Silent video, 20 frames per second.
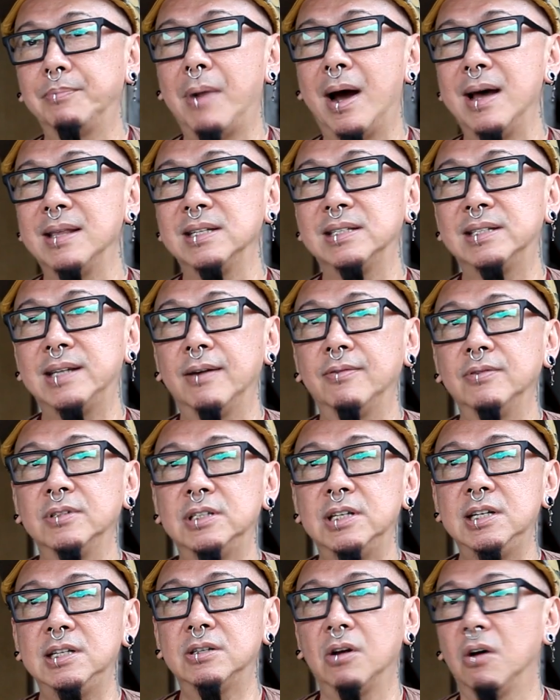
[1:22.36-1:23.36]
by the
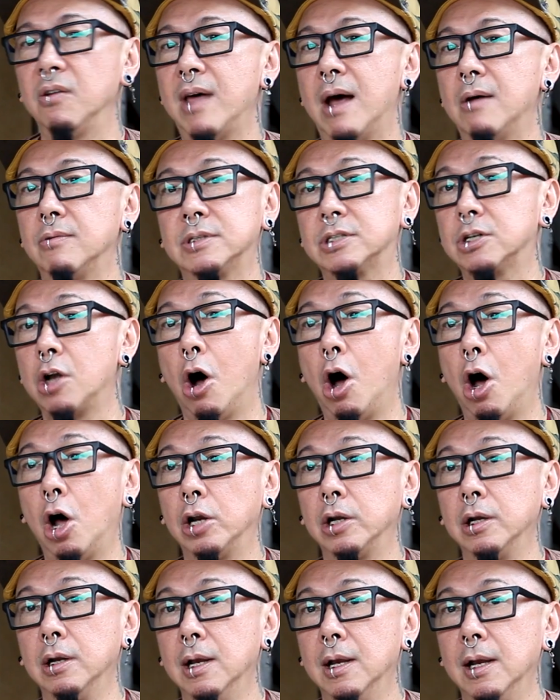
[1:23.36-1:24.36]
70s all that was
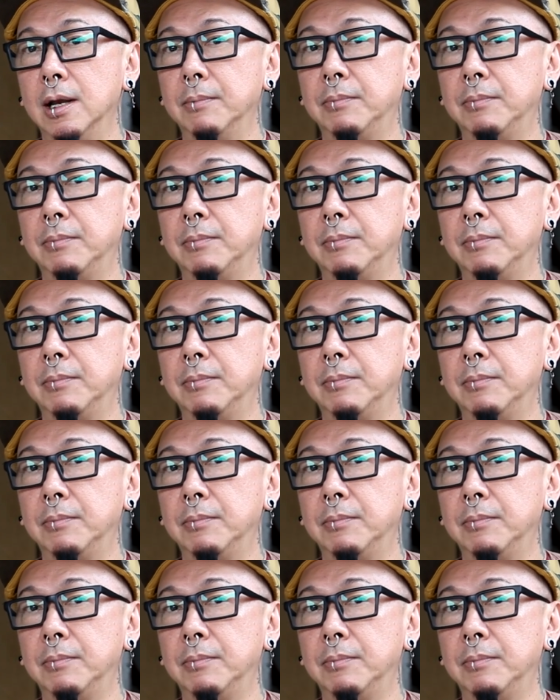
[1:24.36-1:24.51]
gone